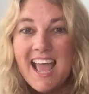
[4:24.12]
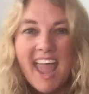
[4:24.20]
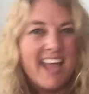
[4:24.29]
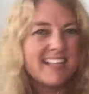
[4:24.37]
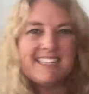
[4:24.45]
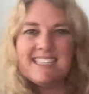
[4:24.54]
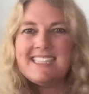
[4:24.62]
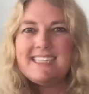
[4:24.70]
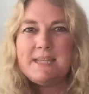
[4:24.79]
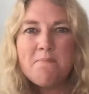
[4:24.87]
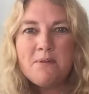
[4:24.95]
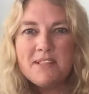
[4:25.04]
It's as
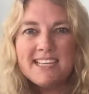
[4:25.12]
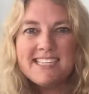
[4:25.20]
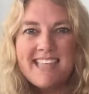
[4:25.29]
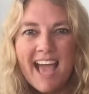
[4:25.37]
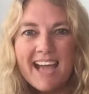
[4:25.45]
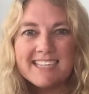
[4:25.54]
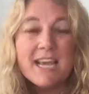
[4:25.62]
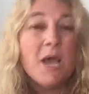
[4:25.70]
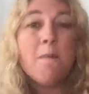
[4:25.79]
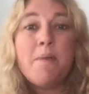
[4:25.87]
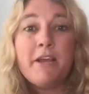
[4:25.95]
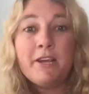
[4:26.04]
simple as that,
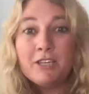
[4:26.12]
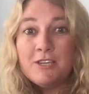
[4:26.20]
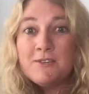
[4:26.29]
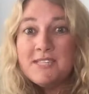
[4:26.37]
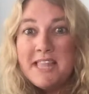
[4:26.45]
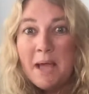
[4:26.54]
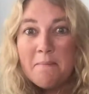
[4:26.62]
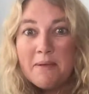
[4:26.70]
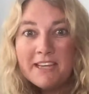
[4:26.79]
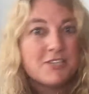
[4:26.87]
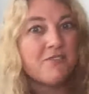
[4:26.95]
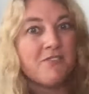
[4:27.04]
but you're using that
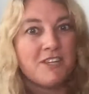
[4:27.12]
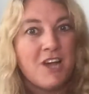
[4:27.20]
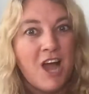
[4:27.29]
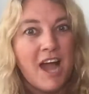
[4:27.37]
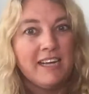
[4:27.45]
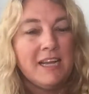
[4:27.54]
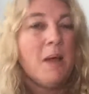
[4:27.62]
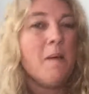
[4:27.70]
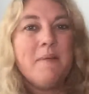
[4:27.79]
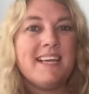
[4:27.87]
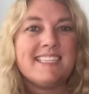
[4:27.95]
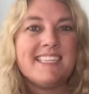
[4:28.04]
picture of the dog
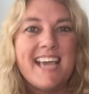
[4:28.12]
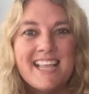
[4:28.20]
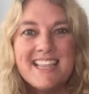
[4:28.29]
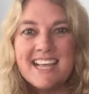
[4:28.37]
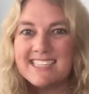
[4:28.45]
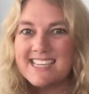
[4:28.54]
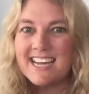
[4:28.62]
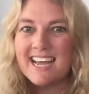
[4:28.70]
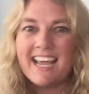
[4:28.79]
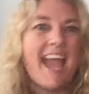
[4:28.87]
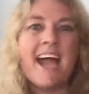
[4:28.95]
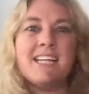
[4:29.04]
because, again, that's going to
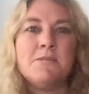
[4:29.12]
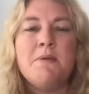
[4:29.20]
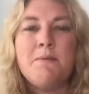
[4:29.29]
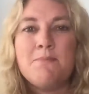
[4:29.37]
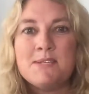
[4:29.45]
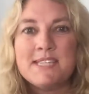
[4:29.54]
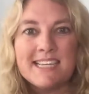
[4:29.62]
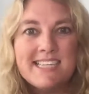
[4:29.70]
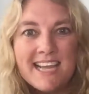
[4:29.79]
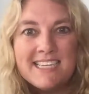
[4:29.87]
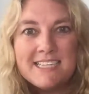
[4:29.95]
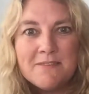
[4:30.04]
catch people's
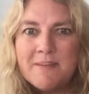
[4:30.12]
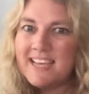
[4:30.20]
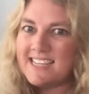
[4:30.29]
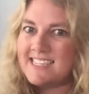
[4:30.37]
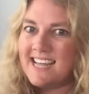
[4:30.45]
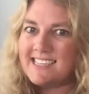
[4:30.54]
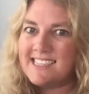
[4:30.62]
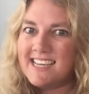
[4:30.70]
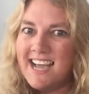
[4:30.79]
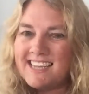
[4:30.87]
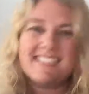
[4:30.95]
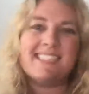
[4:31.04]
attention because that's the
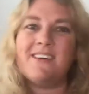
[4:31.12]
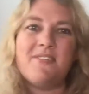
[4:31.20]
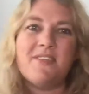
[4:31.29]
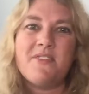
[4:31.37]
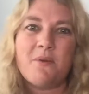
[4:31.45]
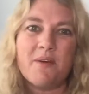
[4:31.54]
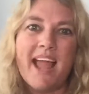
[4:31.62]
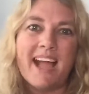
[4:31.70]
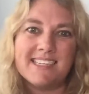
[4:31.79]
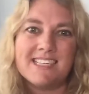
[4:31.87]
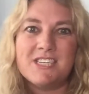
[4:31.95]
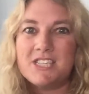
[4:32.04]
kind of stuff that they're
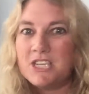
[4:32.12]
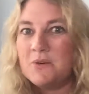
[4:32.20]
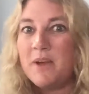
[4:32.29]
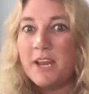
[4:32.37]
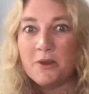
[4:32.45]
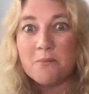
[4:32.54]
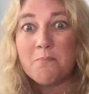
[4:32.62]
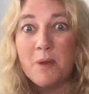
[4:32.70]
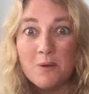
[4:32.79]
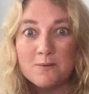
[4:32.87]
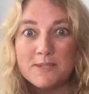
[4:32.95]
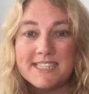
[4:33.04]
reacting to in your
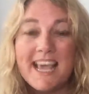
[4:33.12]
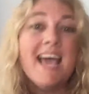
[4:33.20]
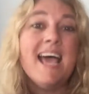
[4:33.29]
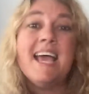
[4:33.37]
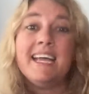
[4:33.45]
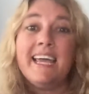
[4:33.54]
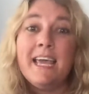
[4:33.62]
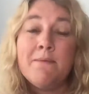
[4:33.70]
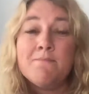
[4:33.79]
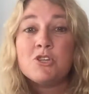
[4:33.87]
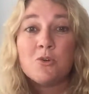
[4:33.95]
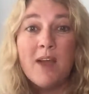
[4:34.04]
posts.
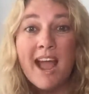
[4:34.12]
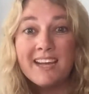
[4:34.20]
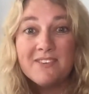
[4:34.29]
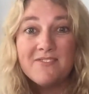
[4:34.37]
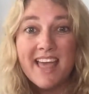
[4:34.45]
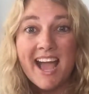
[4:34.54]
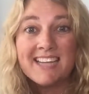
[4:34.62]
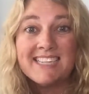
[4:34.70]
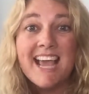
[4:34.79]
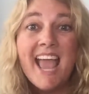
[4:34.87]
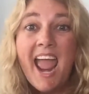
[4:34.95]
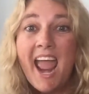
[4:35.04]
Keep track of that,
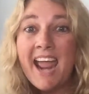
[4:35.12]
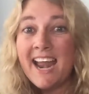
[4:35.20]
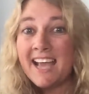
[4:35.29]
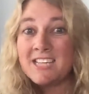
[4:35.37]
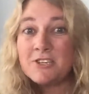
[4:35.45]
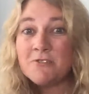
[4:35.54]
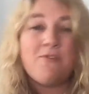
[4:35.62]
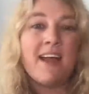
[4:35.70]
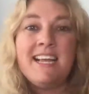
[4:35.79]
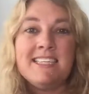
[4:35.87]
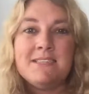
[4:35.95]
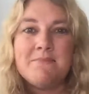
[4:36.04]
and as you're
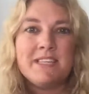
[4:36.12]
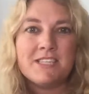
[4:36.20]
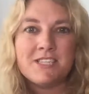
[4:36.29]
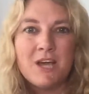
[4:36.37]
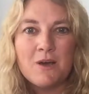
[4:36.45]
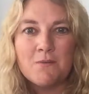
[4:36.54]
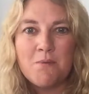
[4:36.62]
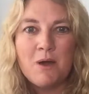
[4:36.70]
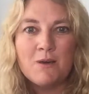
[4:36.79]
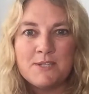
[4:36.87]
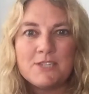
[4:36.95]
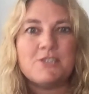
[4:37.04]
finding some of these
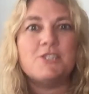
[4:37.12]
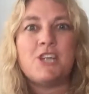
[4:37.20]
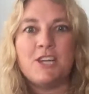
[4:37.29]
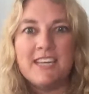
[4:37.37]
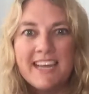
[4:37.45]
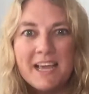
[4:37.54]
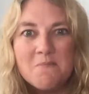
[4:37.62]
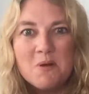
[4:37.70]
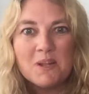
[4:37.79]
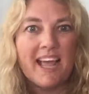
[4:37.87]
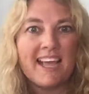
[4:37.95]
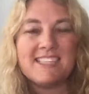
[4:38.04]
posts that are starting to get more
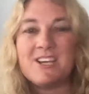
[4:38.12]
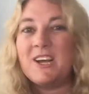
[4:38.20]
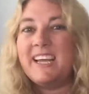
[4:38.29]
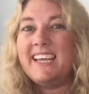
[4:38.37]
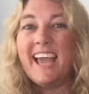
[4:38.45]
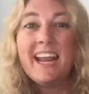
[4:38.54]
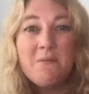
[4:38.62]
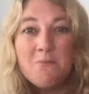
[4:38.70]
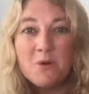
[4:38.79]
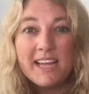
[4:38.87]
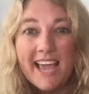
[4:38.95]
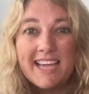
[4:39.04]
likes, are getting
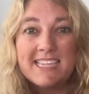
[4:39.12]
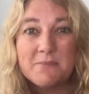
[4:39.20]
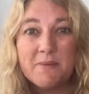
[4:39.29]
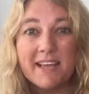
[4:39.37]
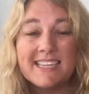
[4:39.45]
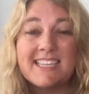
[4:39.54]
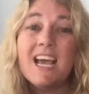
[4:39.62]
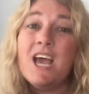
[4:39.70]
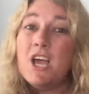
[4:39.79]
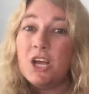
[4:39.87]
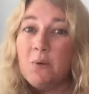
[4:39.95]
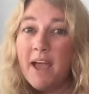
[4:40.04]
more engagement,
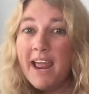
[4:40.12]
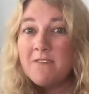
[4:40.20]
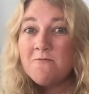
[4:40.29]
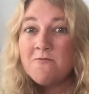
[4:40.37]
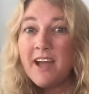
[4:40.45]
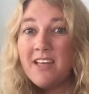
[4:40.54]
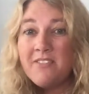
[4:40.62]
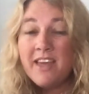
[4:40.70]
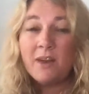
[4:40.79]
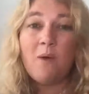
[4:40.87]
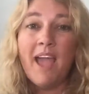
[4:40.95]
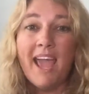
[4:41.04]
go ahead and file that
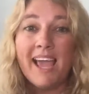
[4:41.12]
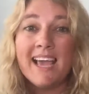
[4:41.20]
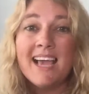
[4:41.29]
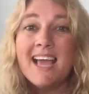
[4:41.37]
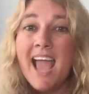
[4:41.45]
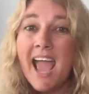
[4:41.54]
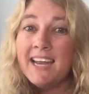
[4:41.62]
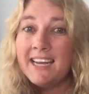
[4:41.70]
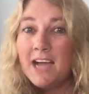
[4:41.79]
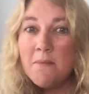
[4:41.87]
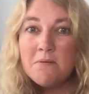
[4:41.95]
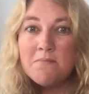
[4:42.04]
away, and in a
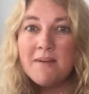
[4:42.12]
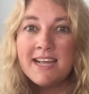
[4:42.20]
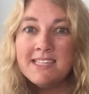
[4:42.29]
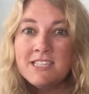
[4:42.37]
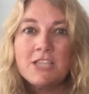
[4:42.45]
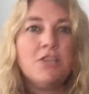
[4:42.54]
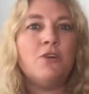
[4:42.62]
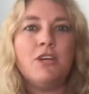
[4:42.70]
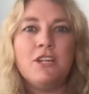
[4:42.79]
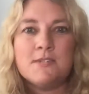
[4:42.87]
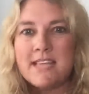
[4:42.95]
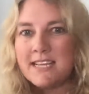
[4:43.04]
couple months, you can
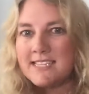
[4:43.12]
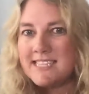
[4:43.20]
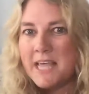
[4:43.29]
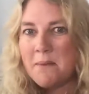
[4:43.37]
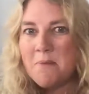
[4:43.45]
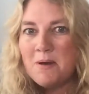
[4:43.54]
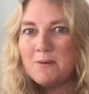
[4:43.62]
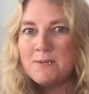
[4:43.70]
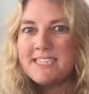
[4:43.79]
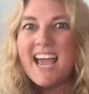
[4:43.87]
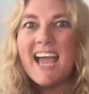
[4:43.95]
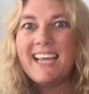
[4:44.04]
use that same
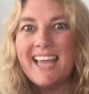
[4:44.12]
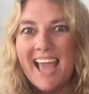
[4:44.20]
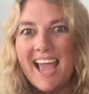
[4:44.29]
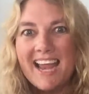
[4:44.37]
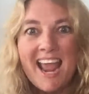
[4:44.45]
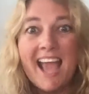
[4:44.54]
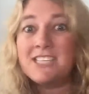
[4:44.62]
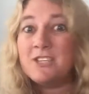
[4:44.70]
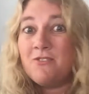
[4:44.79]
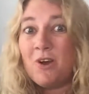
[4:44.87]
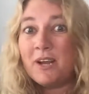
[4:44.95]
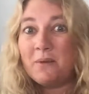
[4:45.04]
post again as
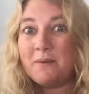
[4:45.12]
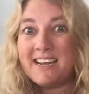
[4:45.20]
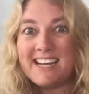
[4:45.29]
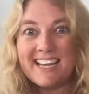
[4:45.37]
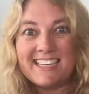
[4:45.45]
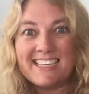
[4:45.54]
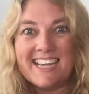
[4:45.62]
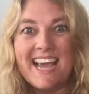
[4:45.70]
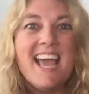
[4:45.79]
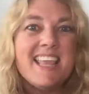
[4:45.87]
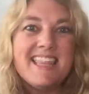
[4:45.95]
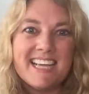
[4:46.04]
you've already written it.
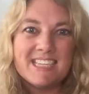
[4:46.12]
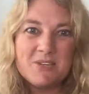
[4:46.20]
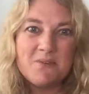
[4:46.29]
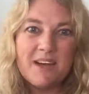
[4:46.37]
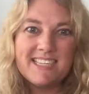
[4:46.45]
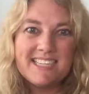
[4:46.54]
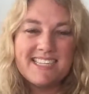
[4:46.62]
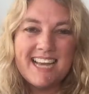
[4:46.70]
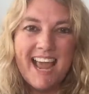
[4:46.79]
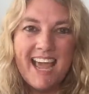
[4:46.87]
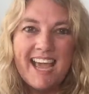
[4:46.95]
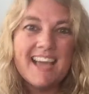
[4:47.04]
Thanks for watching
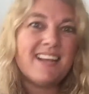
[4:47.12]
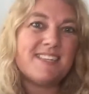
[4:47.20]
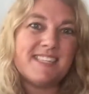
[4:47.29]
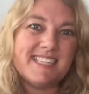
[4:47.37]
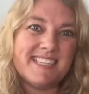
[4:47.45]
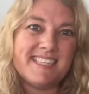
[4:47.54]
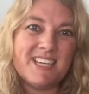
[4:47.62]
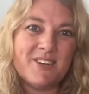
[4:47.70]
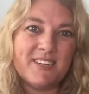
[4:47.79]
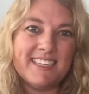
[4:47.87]
today, and I'll see you soon.